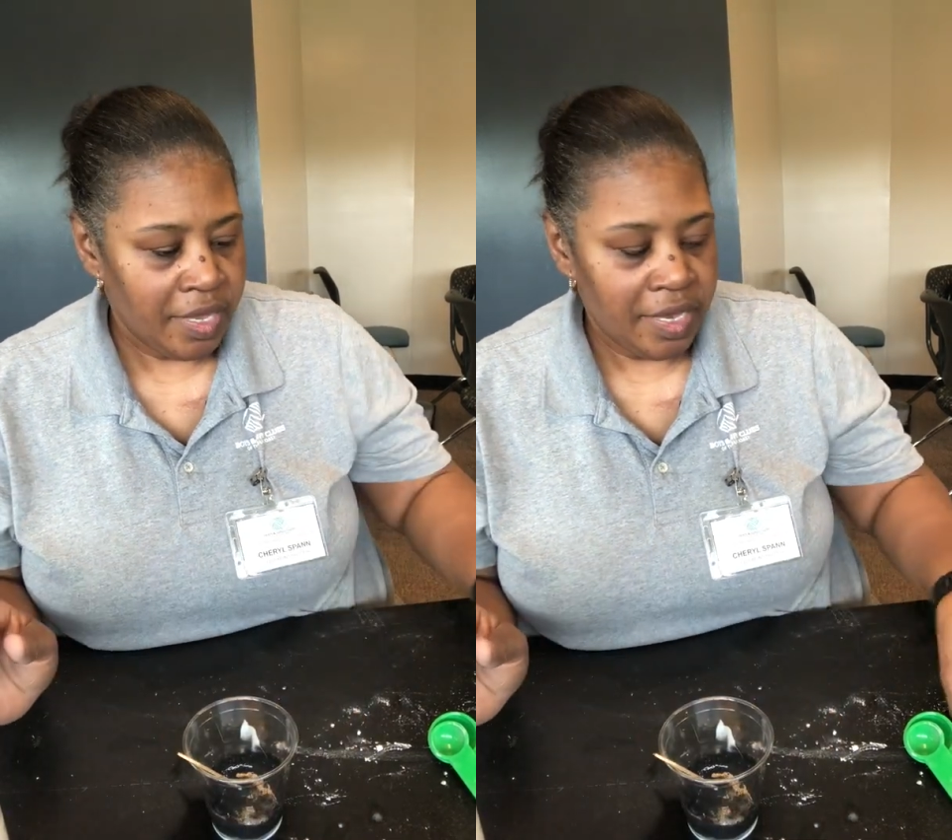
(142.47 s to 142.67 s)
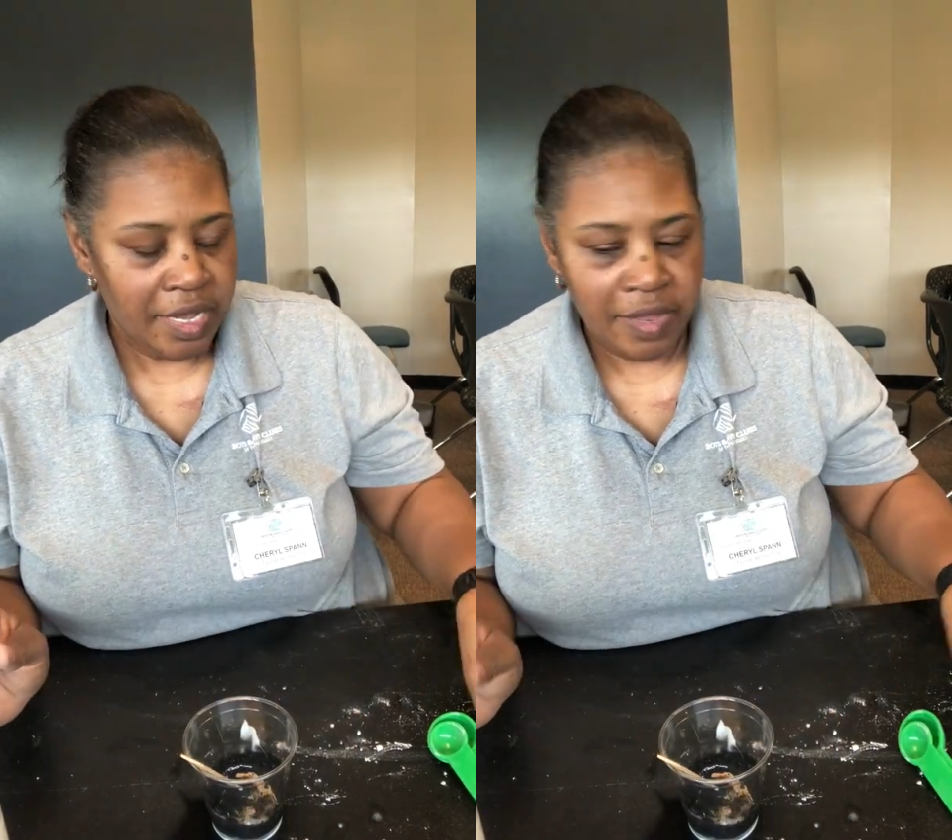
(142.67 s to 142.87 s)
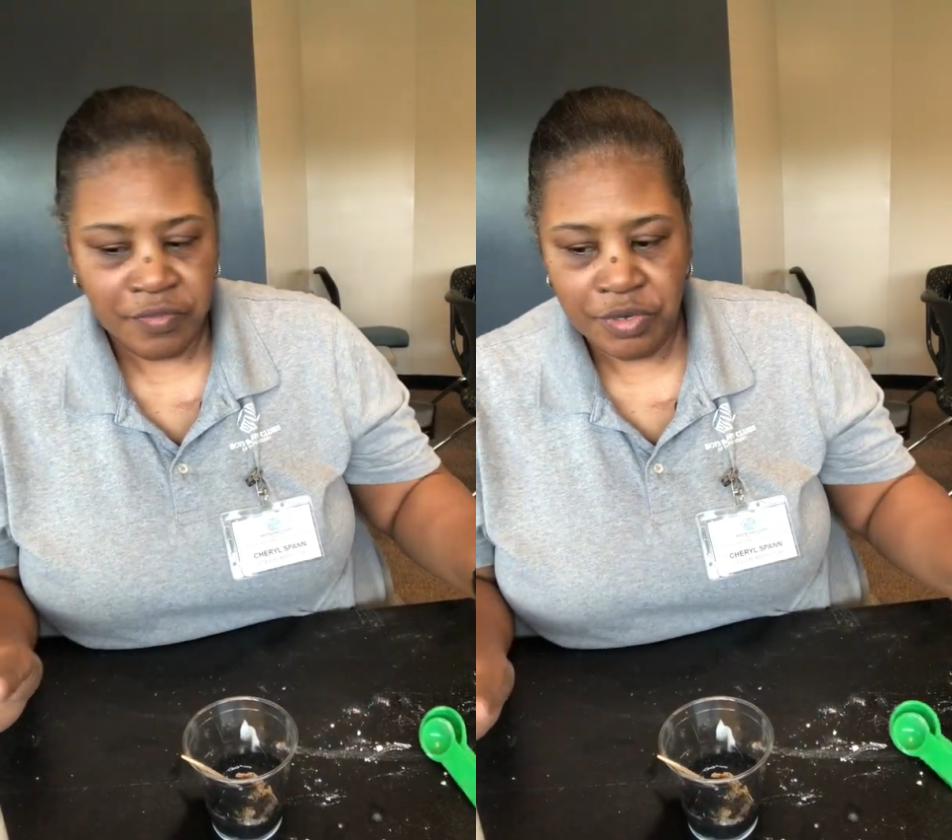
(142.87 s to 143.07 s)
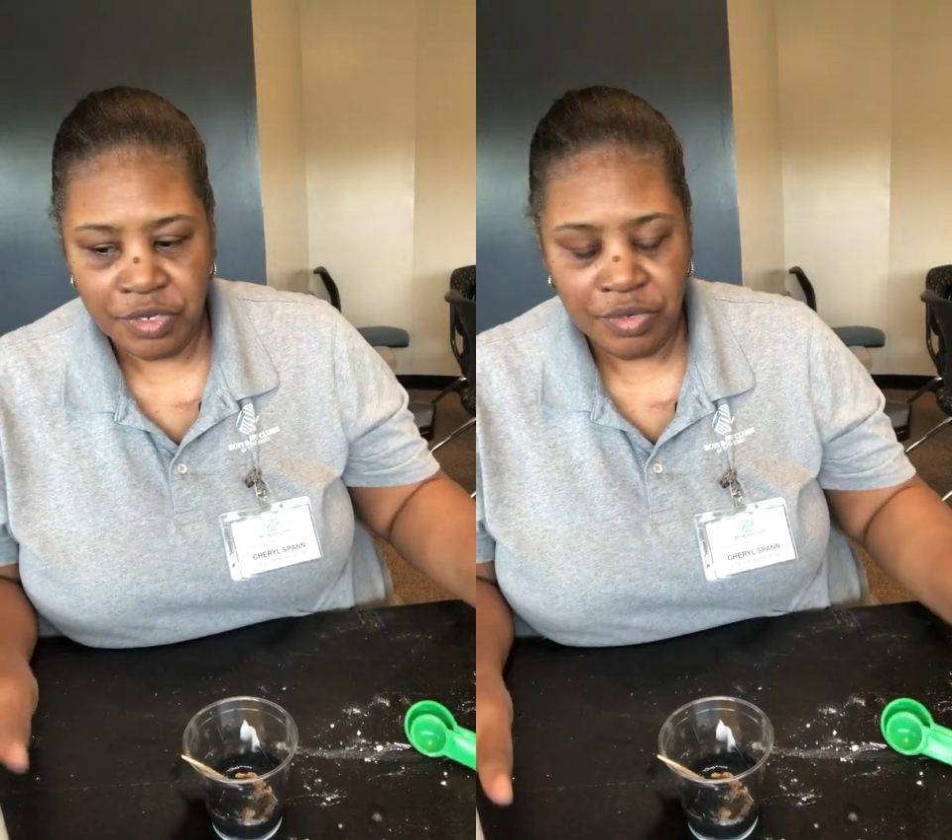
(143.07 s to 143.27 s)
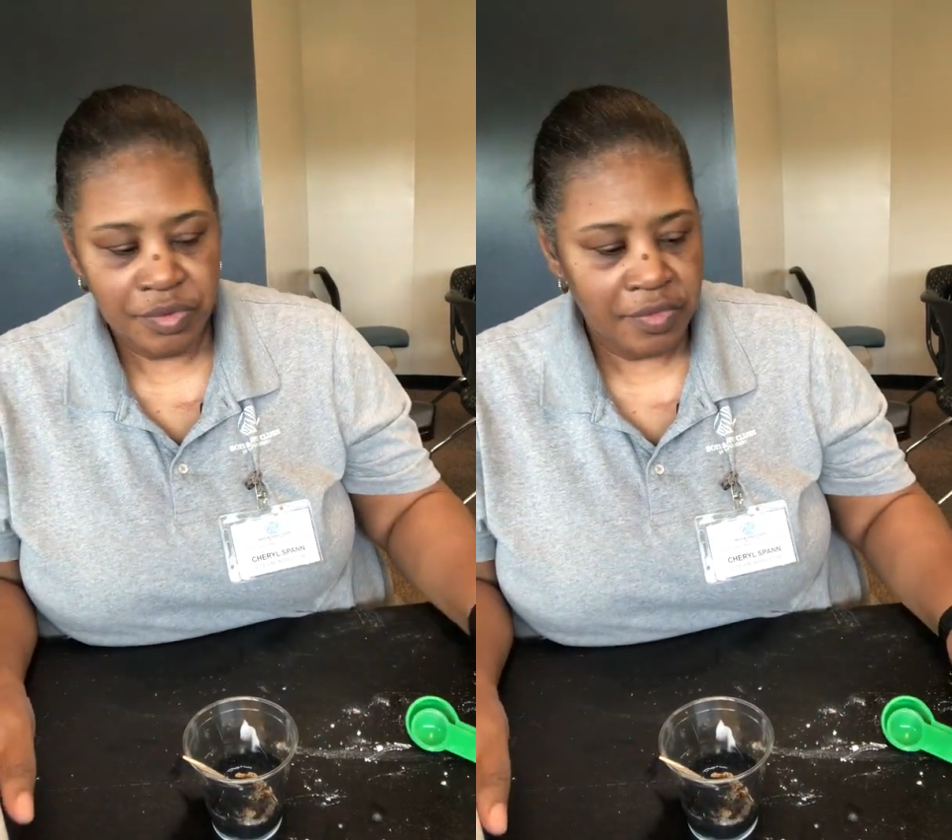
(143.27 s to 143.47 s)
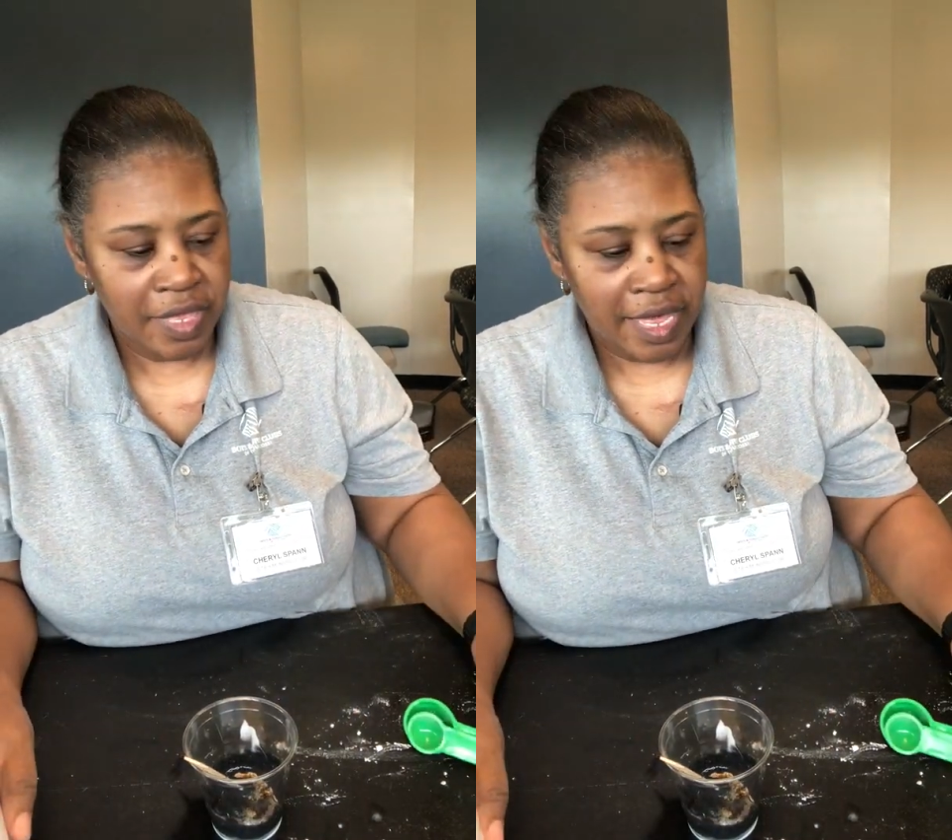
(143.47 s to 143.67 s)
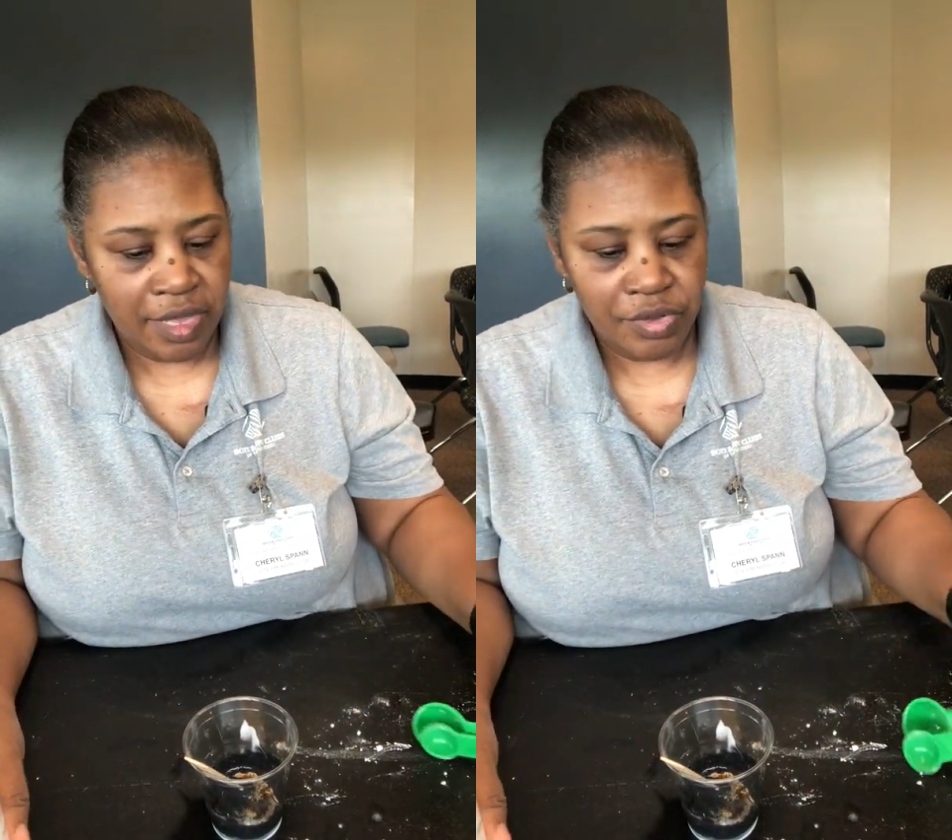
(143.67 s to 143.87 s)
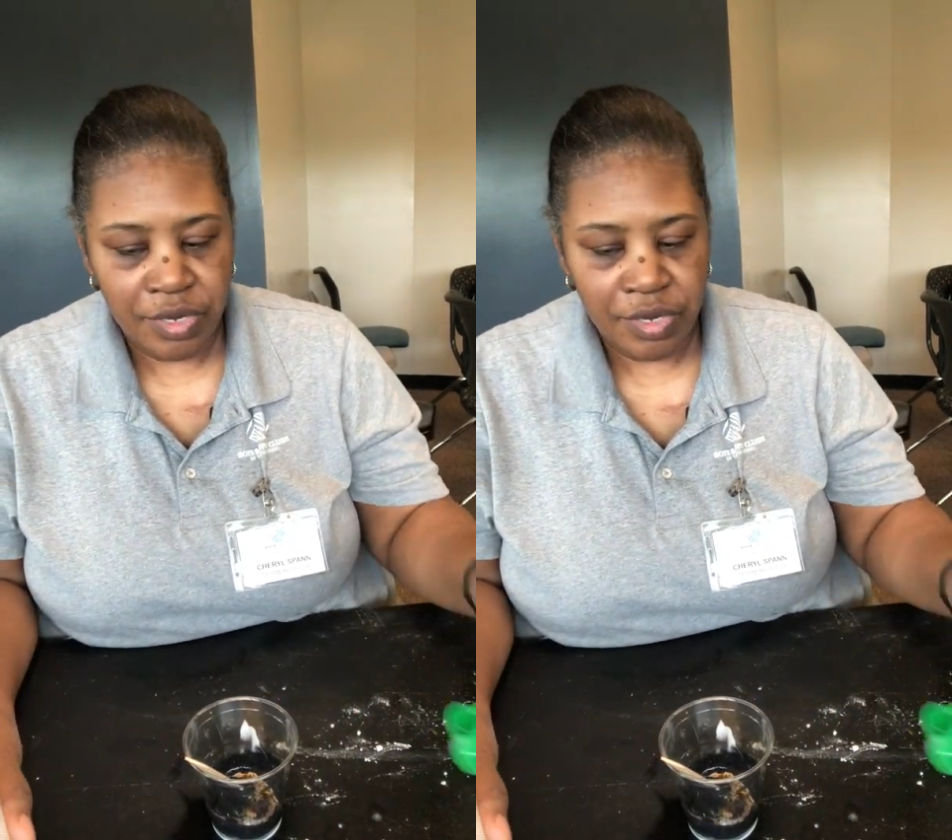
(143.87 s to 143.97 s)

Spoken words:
And after you do that,